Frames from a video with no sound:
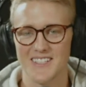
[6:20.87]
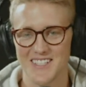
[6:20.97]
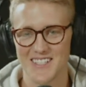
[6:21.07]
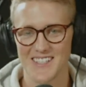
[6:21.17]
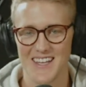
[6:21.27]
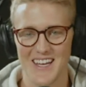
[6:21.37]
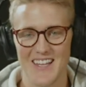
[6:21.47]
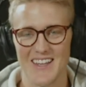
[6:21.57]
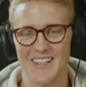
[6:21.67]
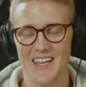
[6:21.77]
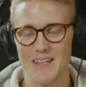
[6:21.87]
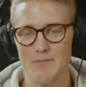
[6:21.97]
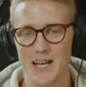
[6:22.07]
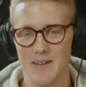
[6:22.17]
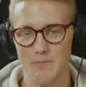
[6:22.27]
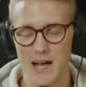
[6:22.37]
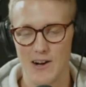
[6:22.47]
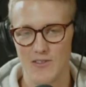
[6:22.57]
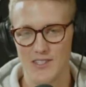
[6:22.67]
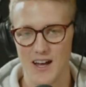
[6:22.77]
just they they like my macro
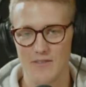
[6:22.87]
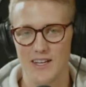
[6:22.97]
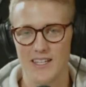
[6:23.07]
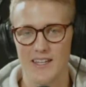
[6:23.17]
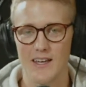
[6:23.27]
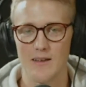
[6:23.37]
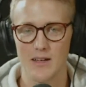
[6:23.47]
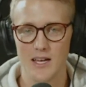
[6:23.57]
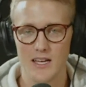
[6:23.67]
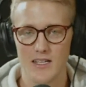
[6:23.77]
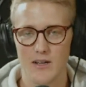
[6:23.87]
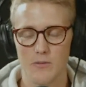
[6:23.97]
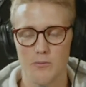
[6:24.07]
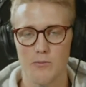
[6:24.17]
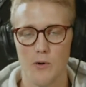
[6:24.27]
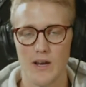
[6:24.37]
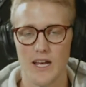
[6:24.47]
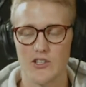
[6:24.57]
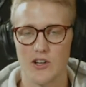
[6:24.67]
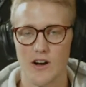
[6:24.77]
stuff, and then they you know point at a
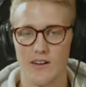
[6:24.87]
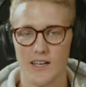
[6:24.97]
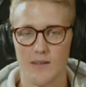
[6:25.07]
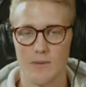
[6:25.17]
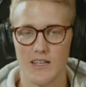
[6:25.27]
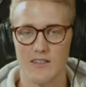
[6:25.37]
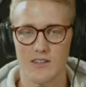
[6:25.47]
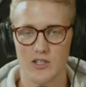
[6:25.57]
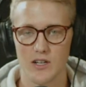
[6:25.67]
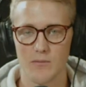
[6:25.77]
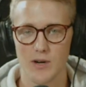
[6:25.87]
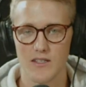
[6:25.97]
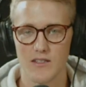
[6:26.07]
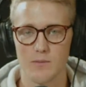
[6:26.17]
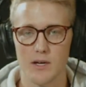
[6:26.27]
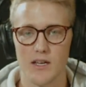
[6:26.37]
chart and make a decision on prices. But